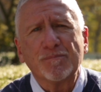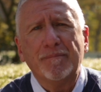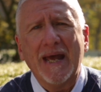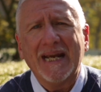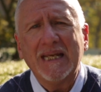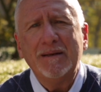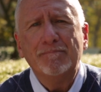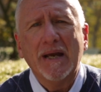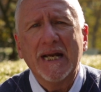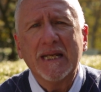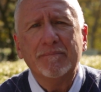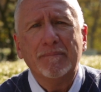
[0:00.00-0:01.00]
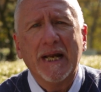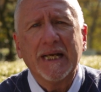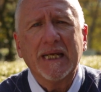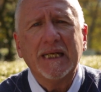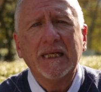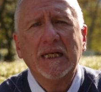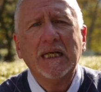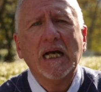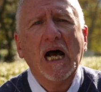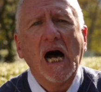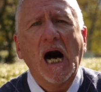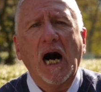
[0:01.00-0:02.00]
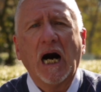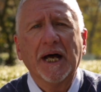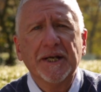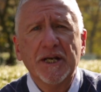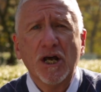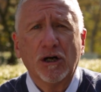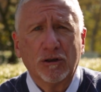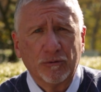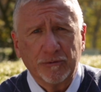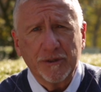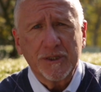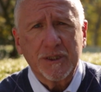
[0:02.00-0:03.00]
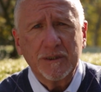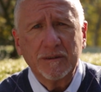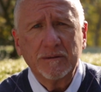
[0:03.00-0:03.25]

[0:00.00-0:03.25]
many unknowns.